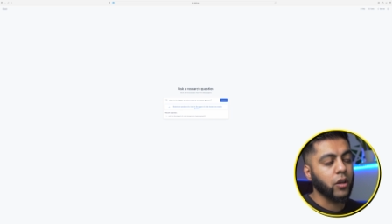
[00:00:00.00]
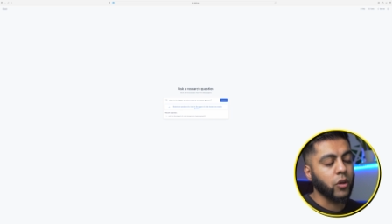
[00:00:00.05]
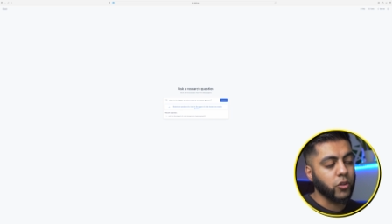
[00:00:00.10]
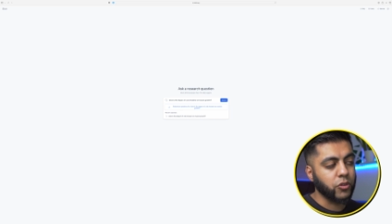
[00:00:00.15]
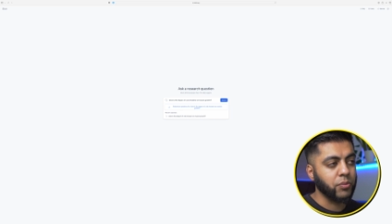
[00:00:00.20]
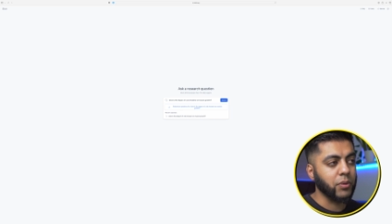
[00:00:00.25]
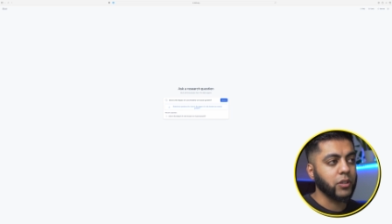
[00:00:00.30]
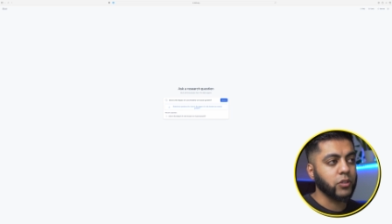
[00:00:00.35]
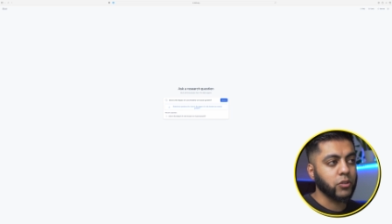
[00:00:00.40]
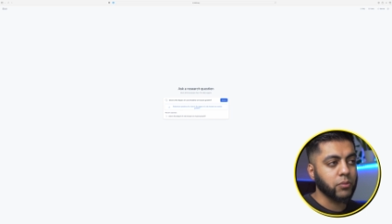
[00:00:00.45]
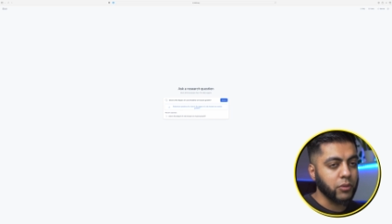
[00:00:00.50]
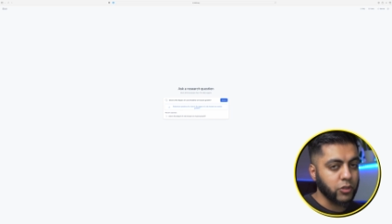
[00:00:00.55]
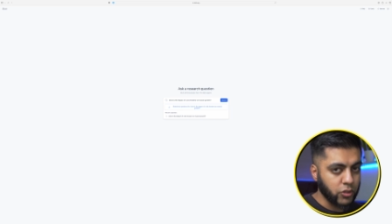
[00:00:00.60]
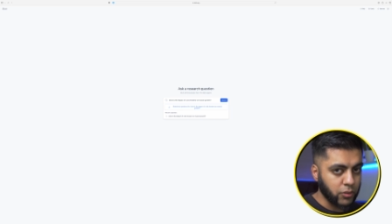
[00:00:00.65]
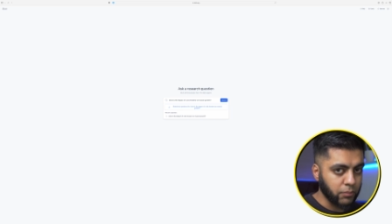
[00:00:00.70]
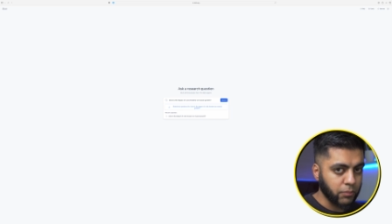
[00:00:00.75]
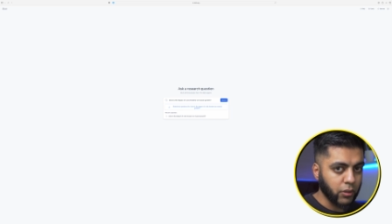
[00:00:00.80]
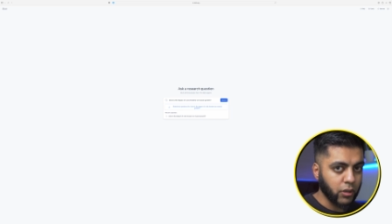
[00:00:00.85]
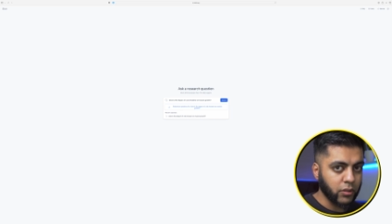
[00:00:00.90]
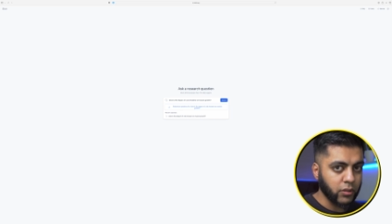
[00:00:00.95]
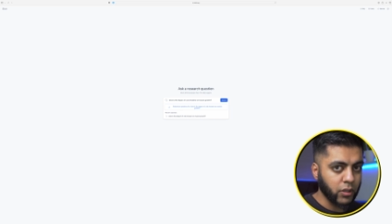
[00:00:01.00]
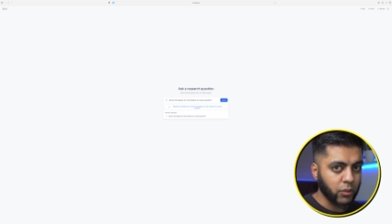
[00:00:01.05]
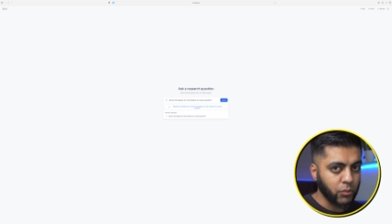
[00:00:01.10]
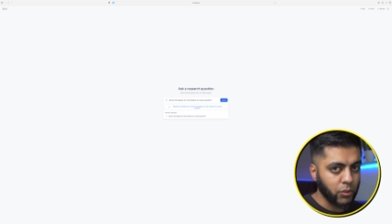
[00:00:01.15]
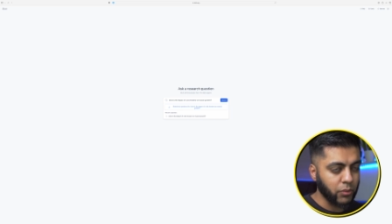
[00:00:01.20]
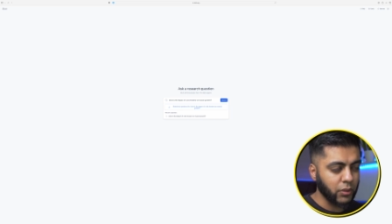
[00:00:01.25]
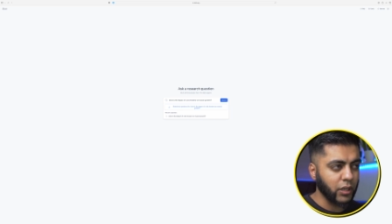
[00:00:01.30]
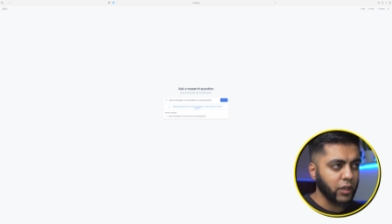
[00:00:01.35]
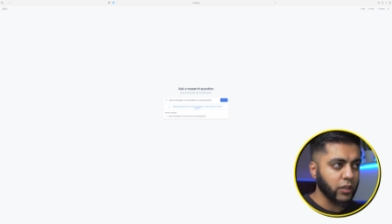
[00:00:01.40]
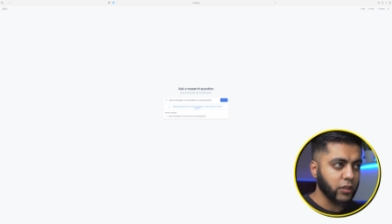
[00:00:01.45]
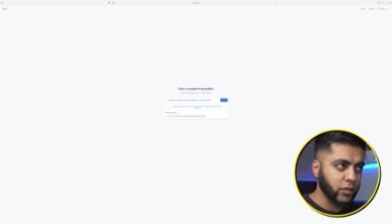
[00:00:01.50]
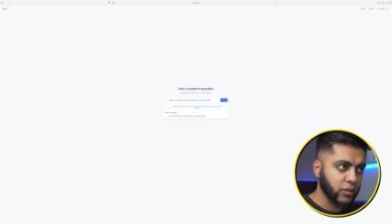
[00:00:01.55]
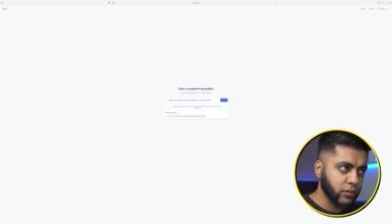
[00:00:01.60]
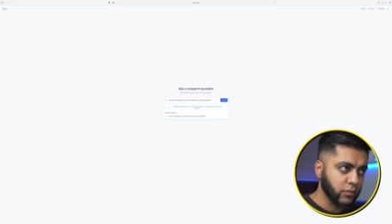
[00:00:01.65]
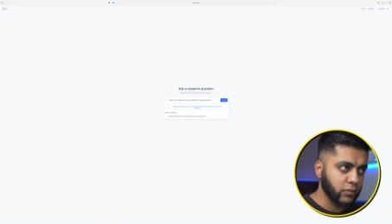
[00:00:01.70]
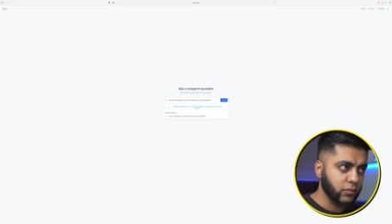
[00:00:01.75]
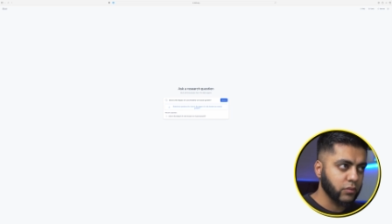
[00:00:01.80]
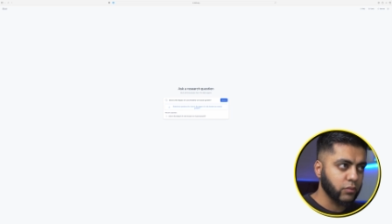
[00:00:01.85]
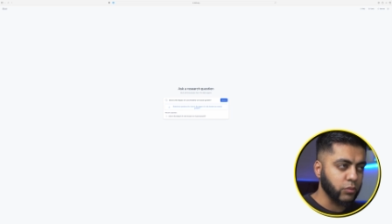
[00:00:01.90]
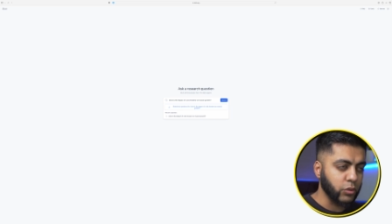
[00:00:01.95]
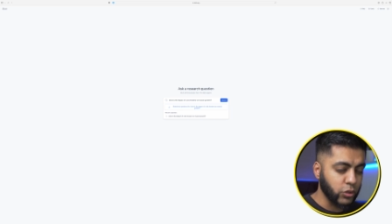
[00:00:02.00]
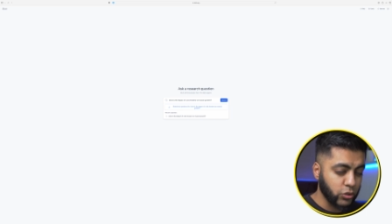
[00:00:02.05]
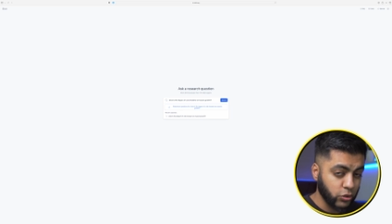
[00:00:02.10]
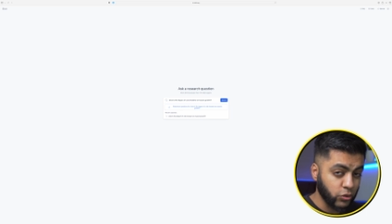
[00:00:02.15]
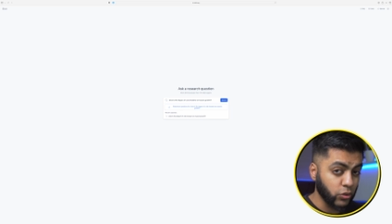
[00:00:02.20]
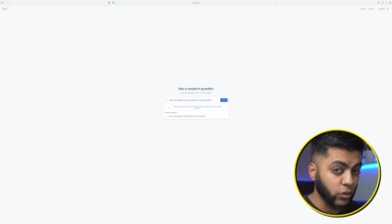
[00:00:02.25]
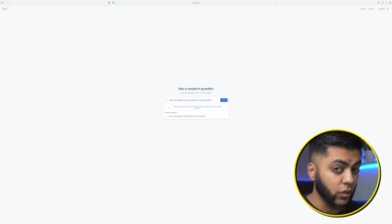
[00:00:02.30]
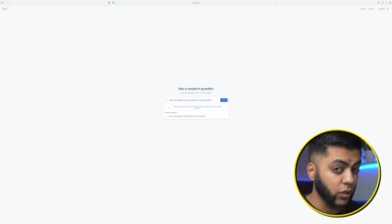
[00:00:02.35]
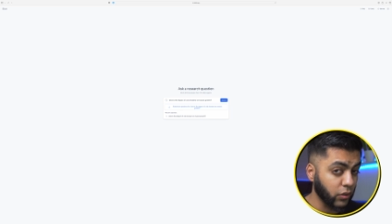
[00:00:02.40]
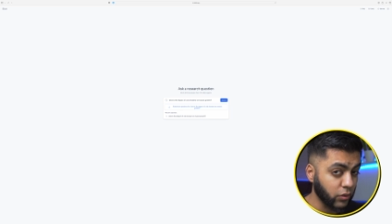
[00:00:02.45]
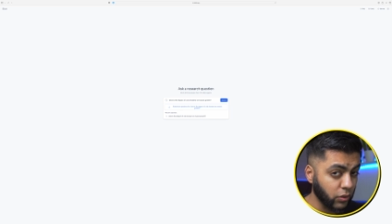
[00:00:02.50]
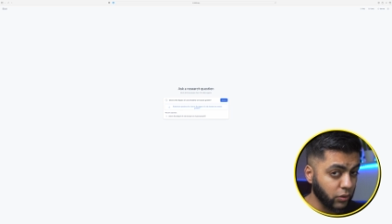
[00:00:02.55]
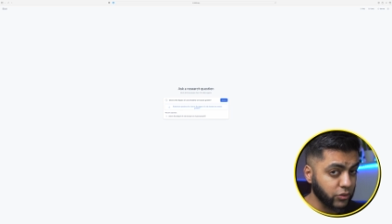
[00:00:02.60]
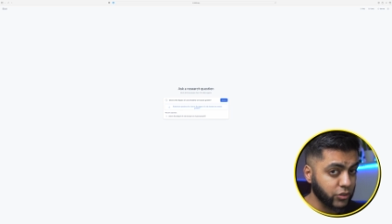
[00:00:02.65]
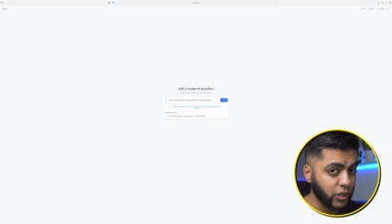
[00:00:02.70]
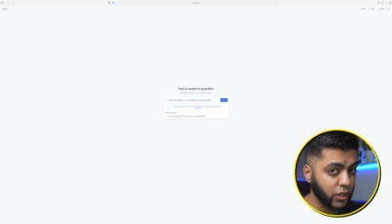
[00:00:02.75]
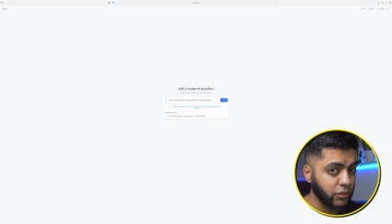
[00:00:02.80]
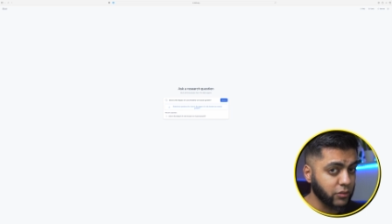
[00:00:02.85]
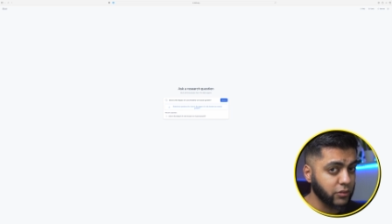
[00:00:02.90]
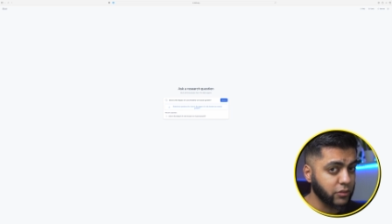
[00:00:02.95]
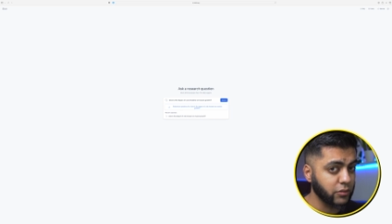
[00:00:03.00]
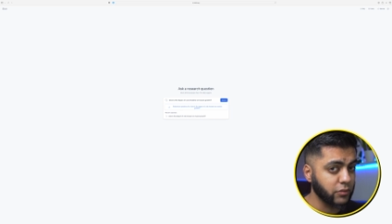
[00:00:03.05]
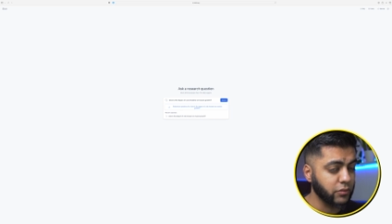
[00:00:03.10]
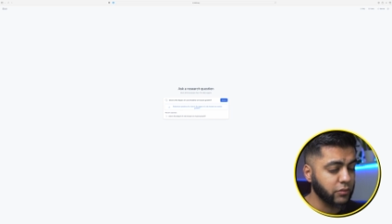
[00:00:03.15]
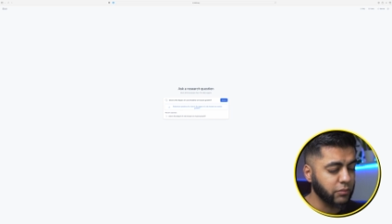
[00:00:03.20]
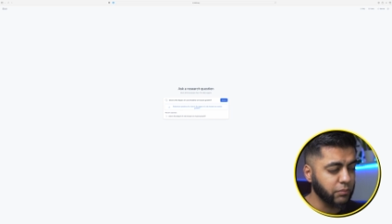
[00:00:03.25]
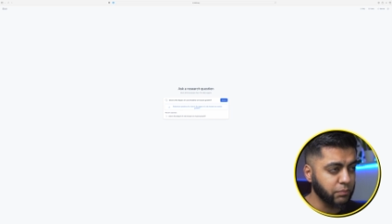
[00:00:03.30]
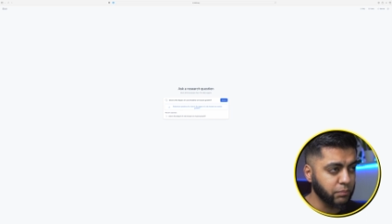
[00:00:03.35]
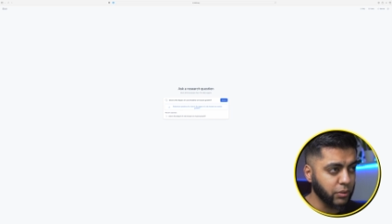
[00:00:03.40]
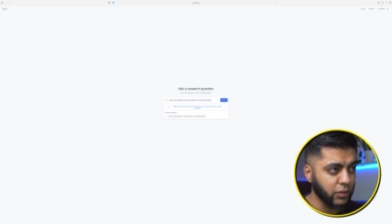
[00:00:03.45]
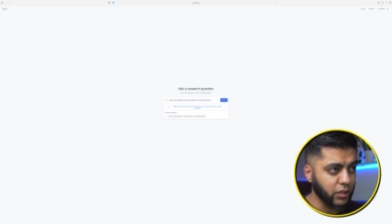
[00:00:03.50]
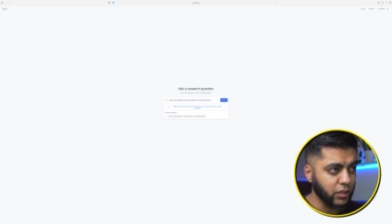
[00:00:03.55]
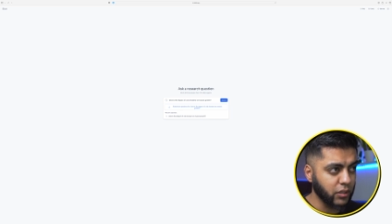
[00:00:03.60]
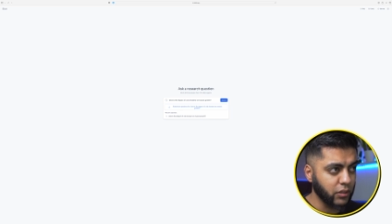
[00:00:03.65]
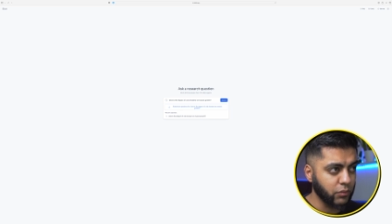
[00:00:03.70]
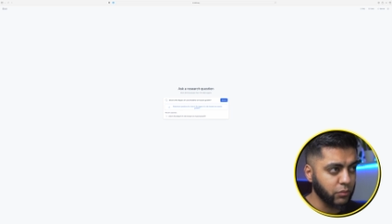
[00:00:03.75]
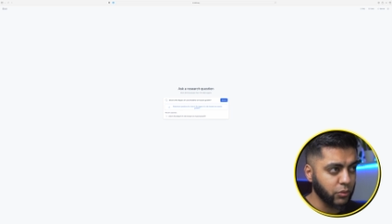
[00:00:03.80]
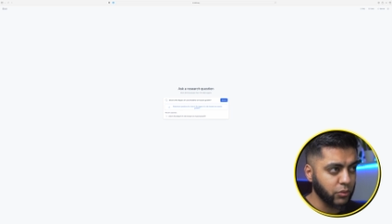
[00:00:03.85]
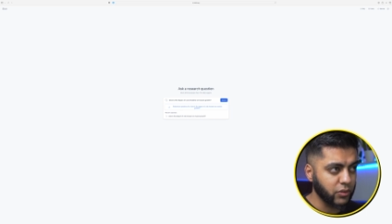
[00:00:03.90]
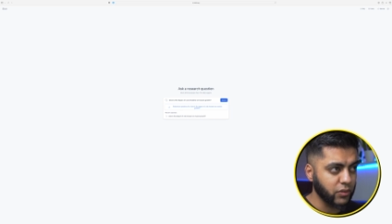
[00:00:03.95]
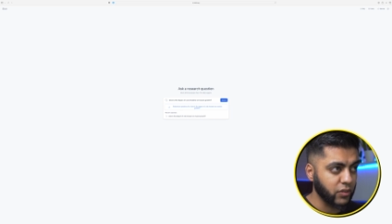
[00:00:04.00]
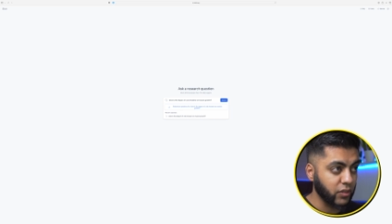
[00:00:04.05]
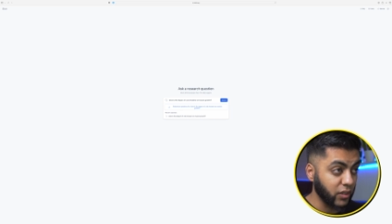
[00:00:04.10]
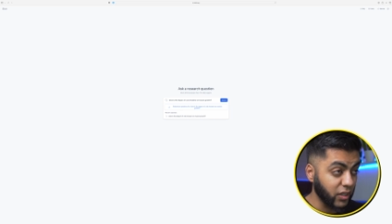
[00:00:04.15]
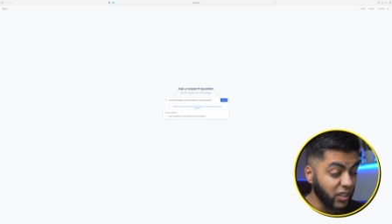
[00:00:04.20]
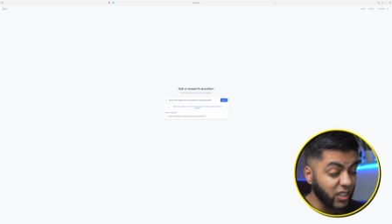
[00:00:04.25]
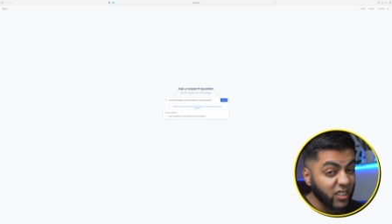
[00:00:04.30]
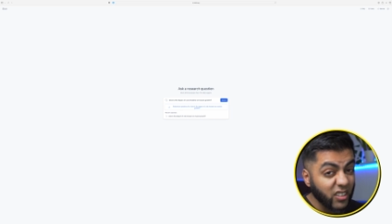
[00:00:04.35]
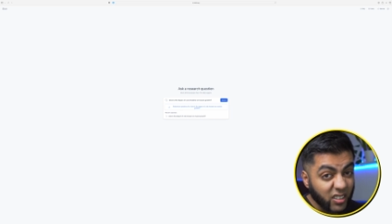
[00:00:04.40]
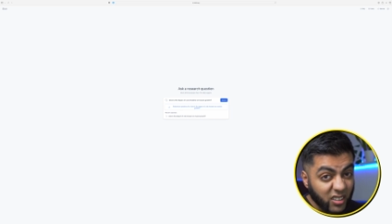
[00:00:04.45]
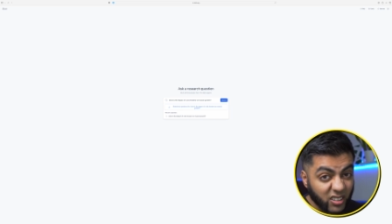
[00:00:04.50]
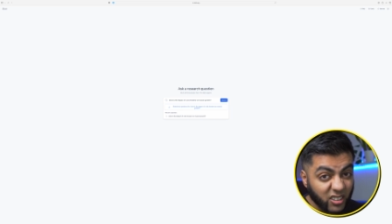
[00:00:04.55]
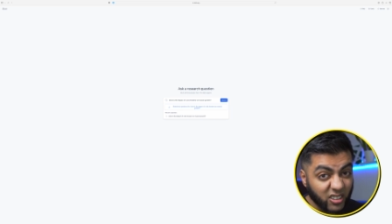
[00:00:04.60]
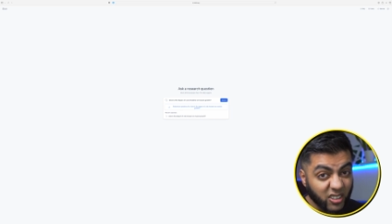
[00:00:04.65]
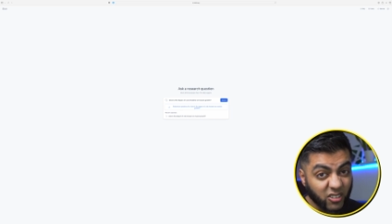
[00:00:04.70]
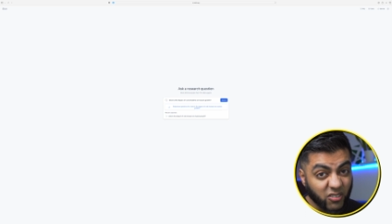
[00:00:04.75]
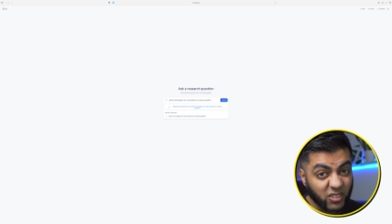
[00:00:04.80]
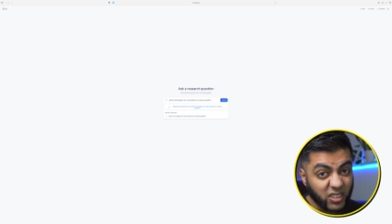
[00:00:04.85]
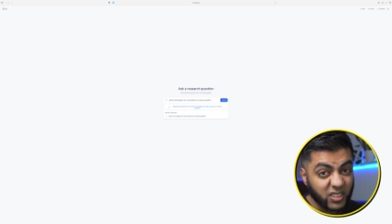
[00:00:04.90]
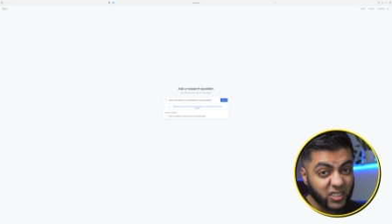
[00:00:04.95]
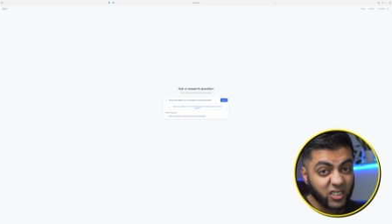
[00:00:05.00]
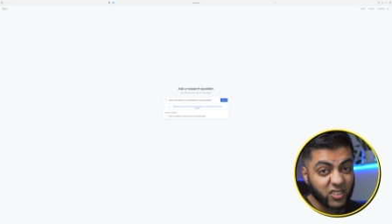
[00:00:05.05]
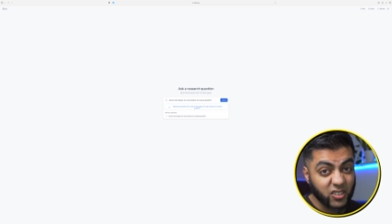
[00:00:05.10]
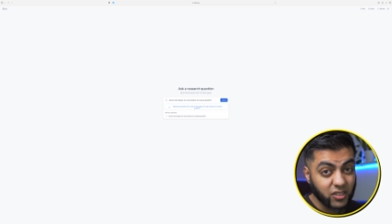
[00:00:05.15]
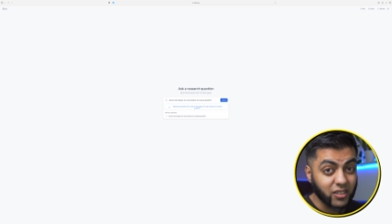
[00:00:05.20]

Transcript: speaking to my gym partner, and we were like, we used to do a lot of cold showers, but we want to see the research.